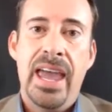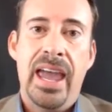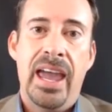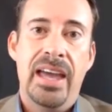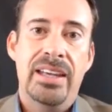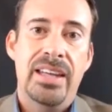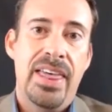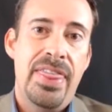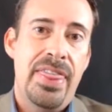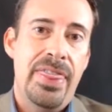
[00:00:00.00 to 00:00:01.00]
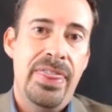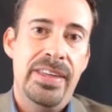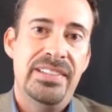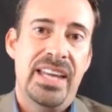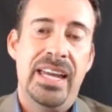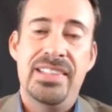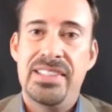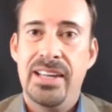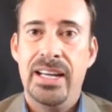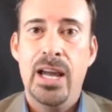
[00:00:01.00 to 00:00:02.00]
and this case study